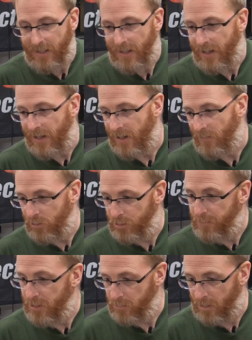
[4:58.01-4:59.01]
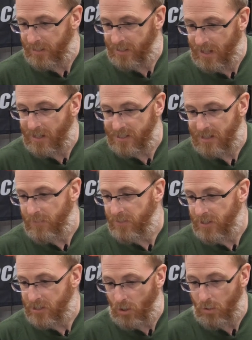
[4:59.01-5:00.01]
uh, which means we're going to have to cut some of
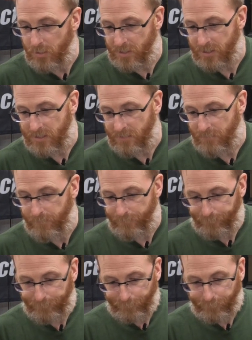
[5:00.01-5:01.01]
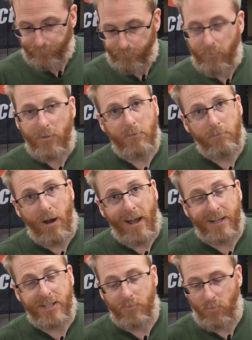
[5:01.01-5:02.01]
these hoses and
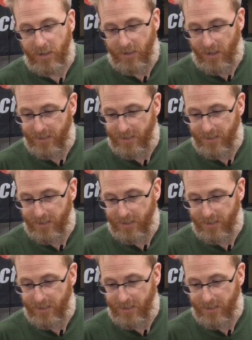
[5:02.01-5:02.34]
brackets and whatnot